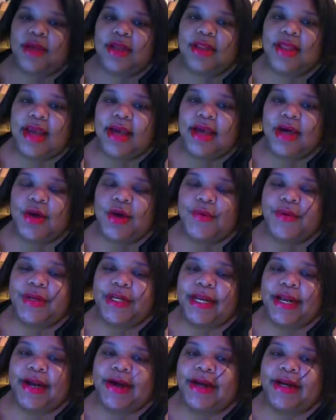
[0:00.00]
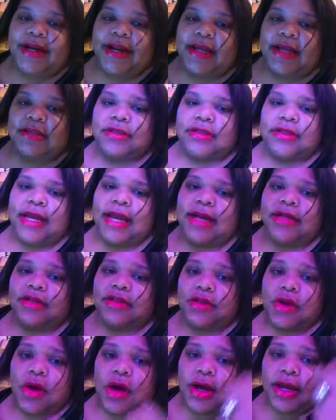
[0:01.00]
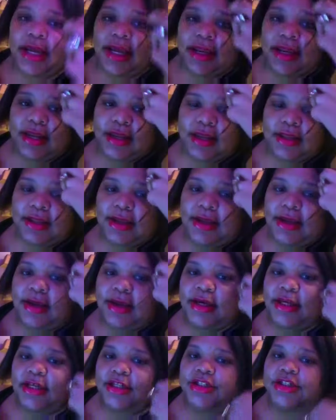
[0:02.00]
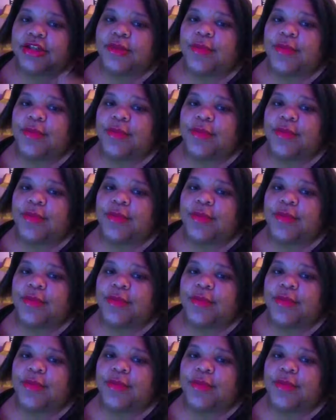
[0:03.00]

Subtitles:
They go in there and they kind of talking, and he just